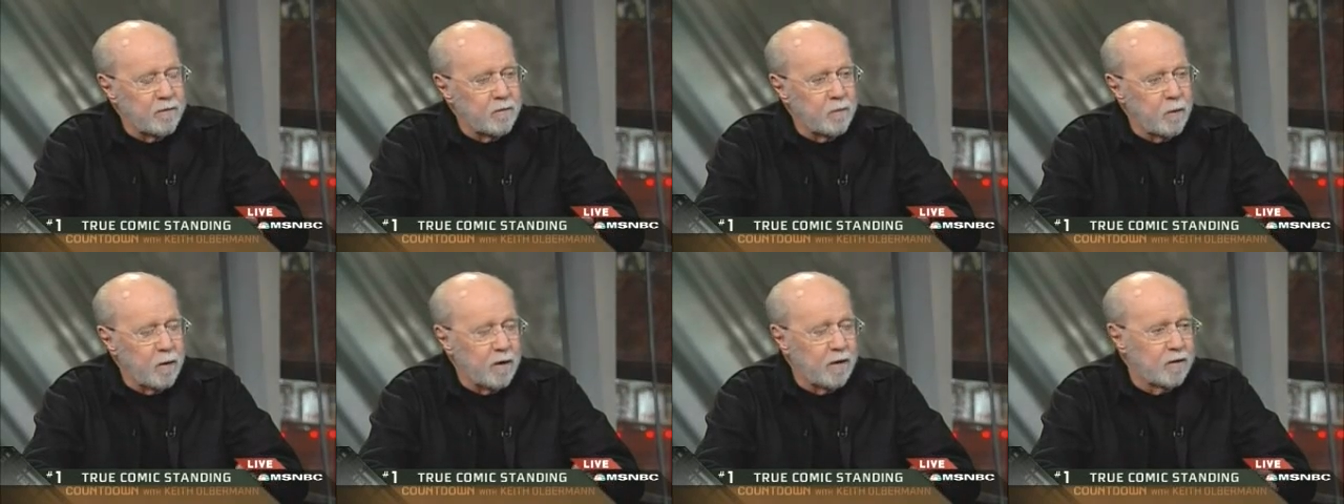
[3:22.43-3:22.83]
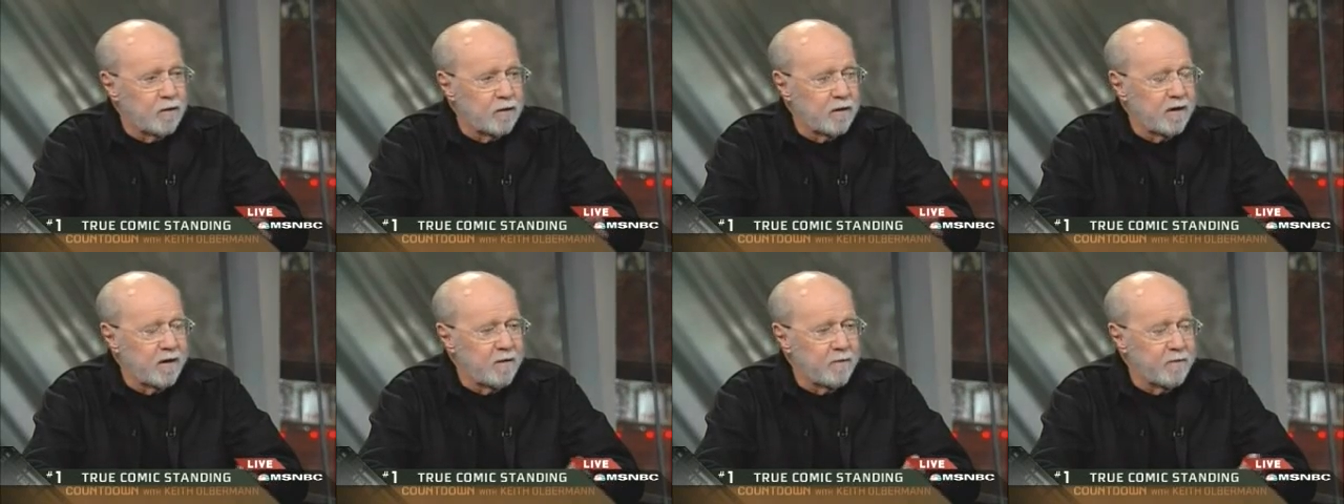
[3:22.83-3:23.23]
if you want to
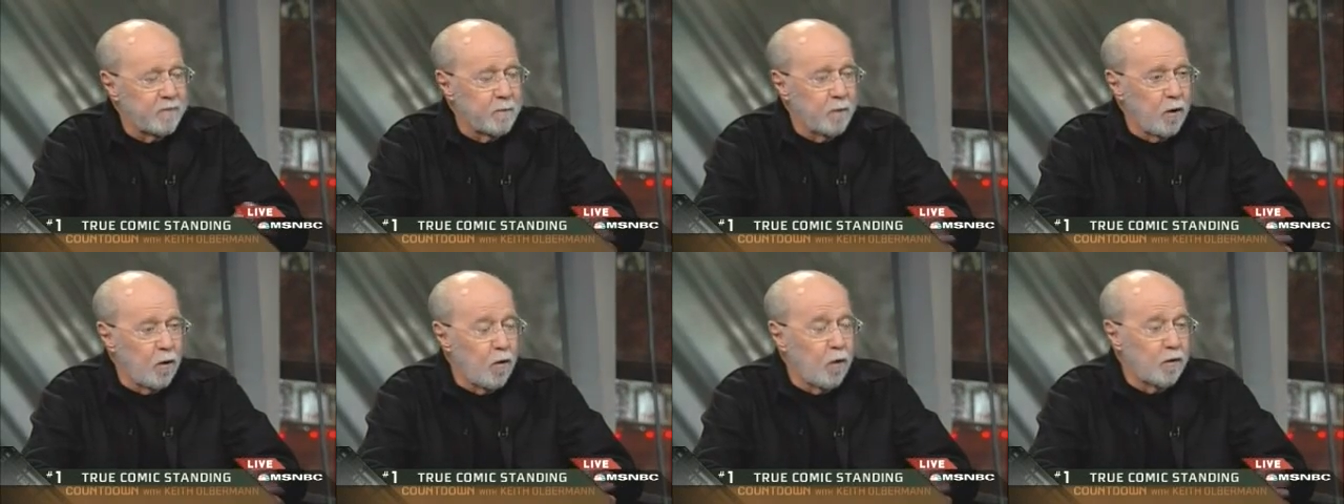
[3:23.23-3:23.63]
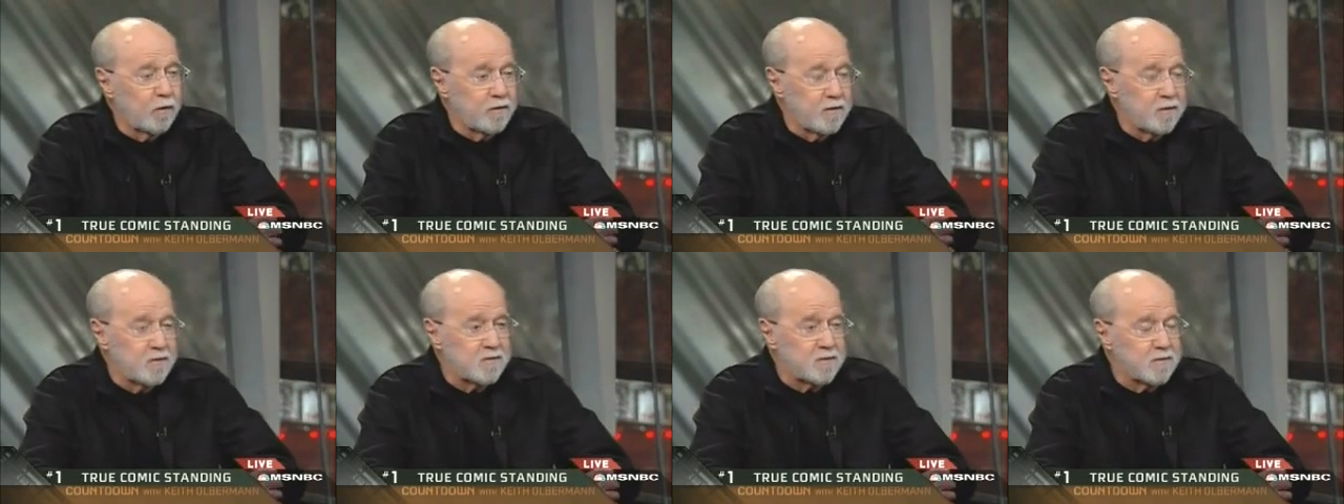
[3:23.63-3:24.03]
look at it from a
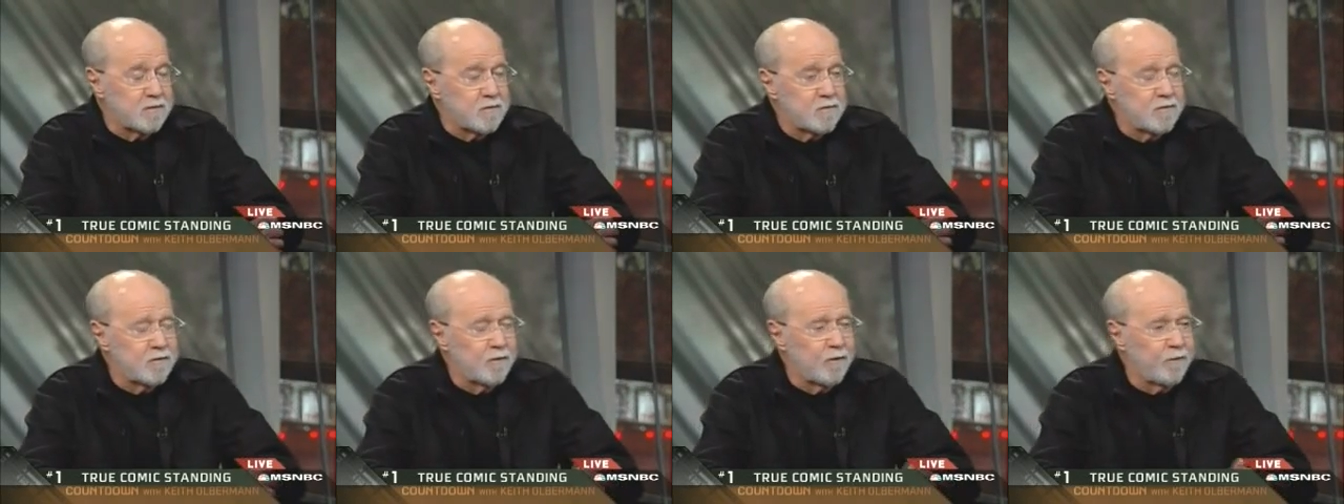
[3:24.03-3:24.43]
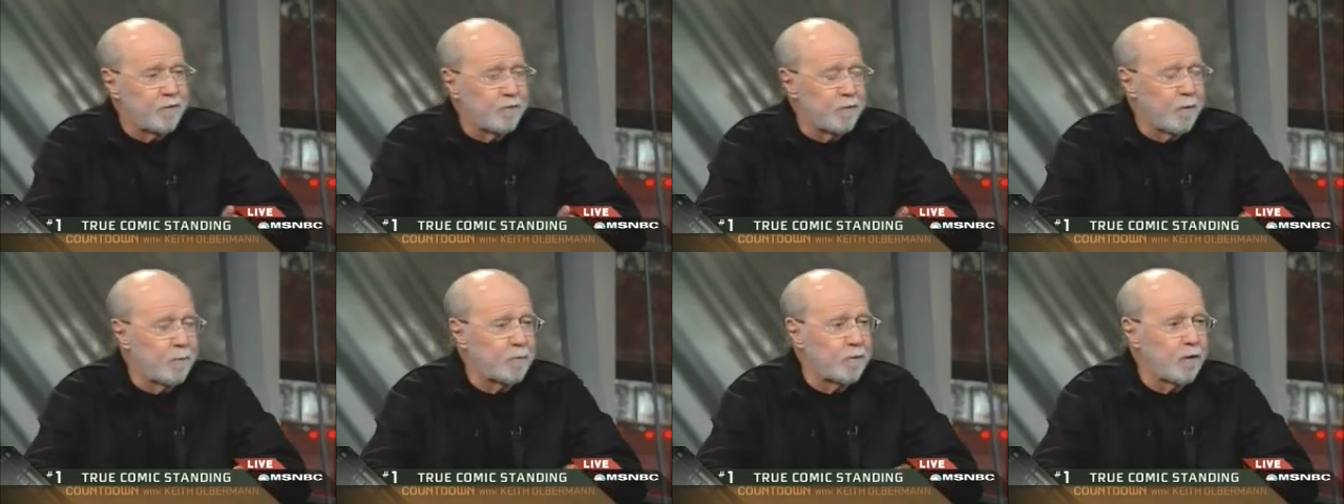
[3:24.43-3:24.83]
long distance.
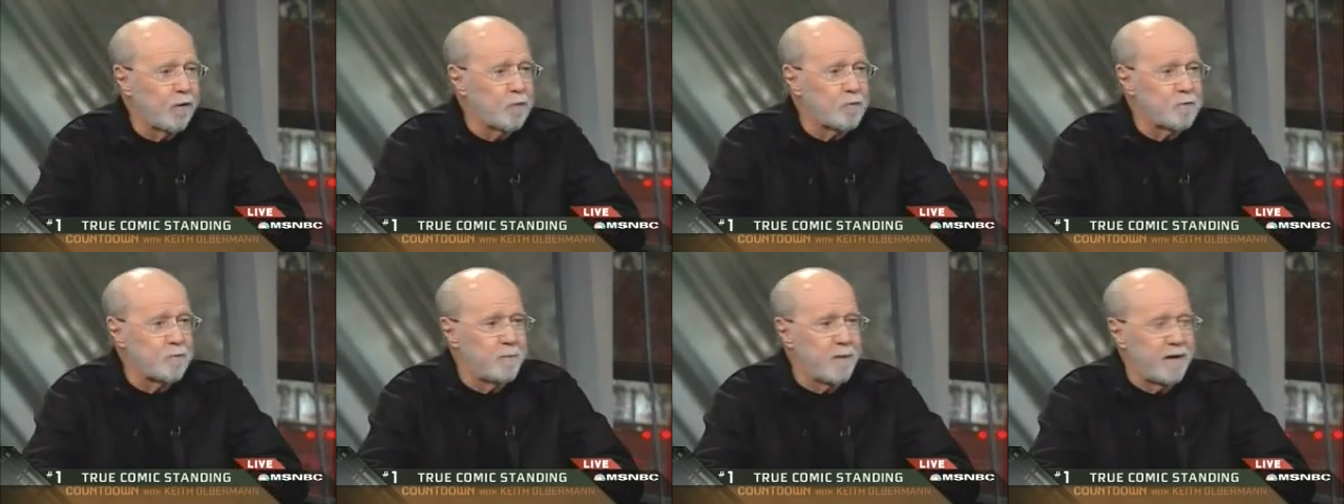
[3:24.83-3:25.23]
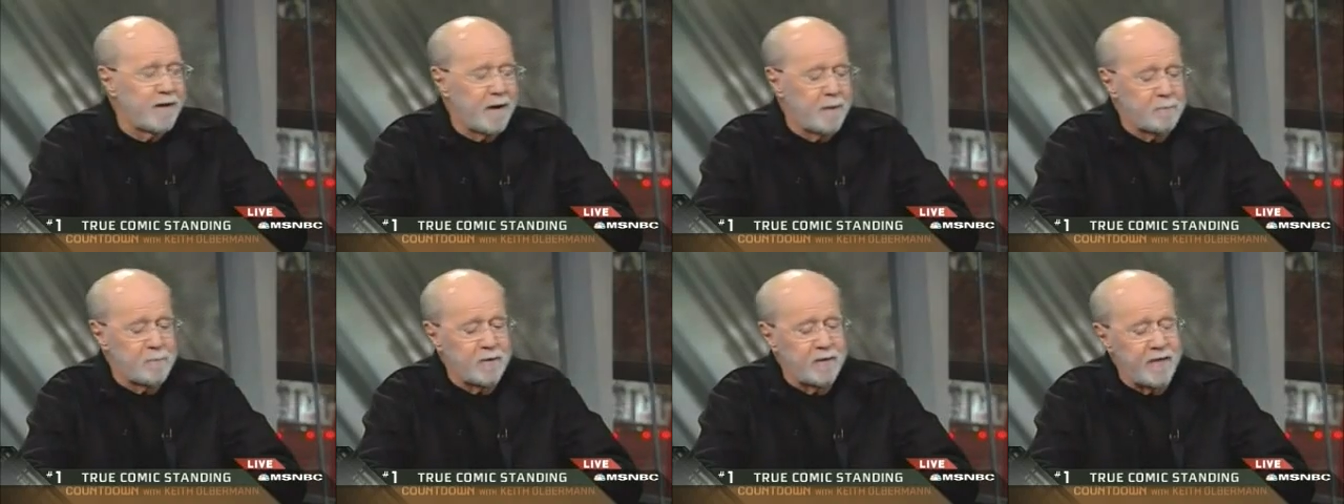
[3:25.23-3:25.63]
If you're up close, it may
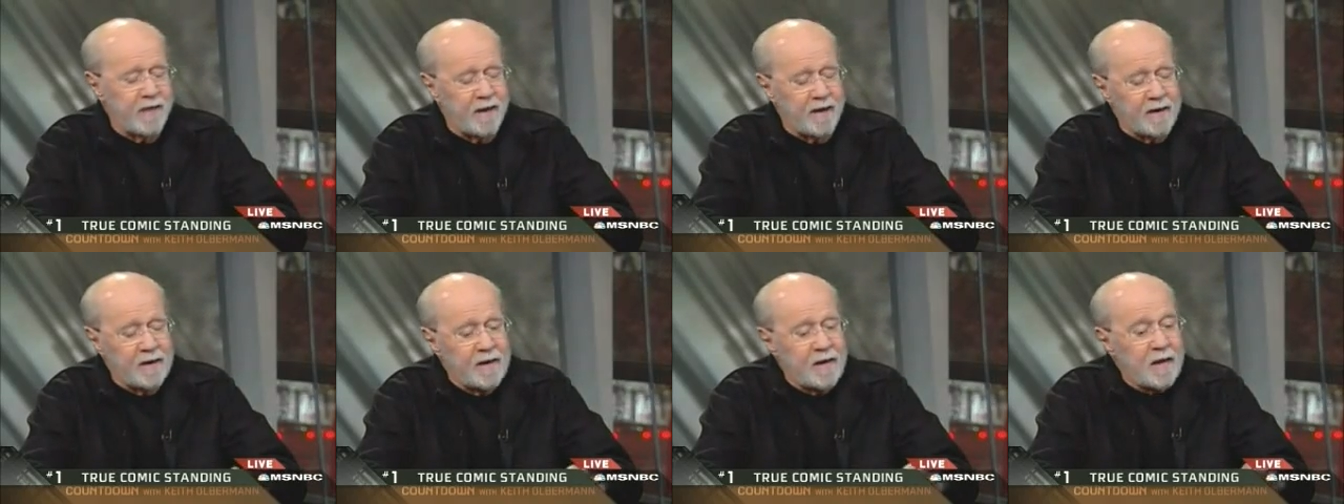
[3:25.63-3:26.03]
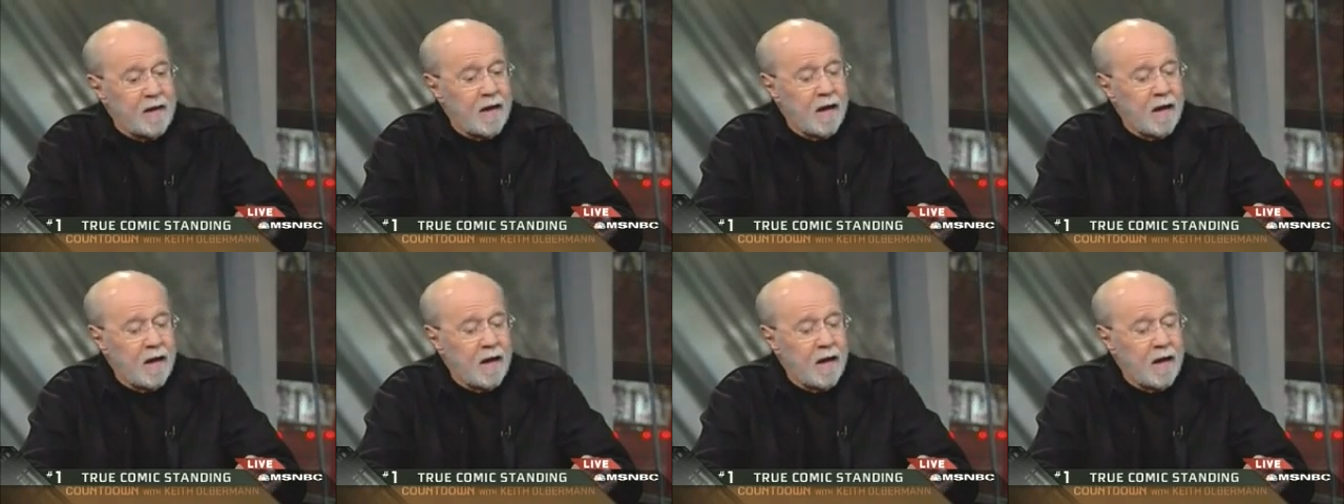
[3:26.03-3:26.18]
not be that.